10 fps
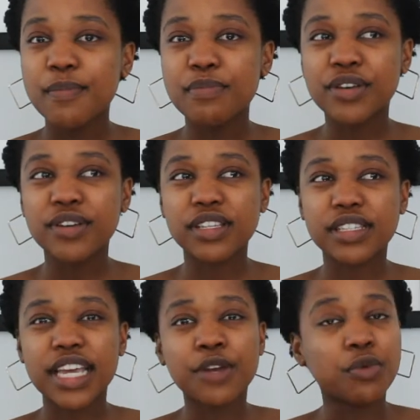
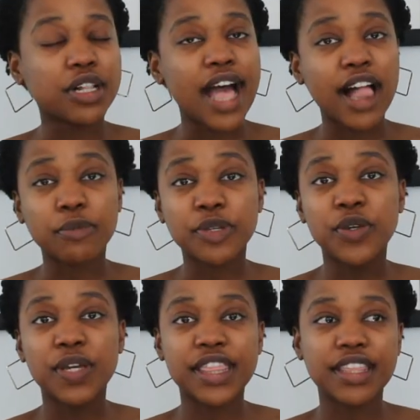because it will help
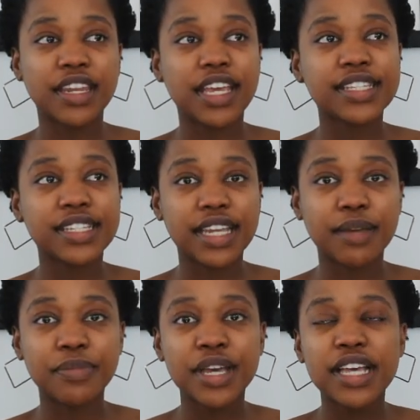you in the next step
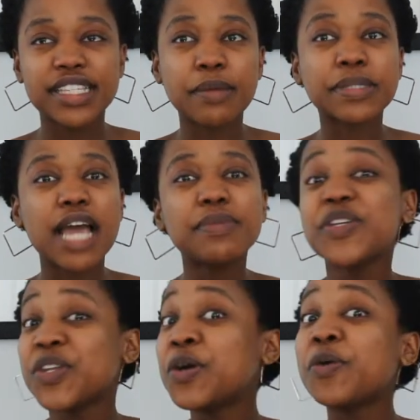
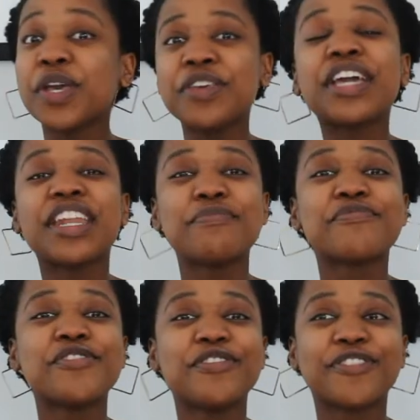sometimes you know where you can
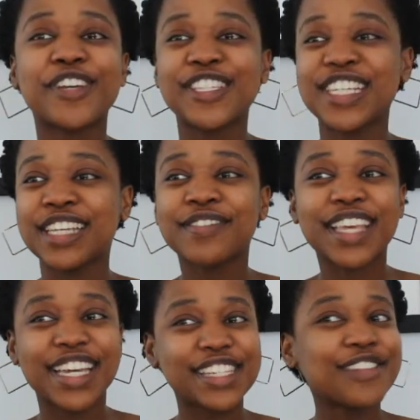improve because you leave
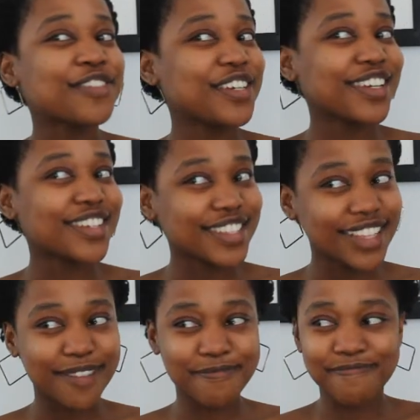the interview and you're just
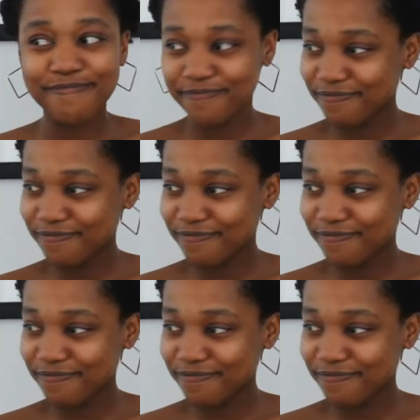like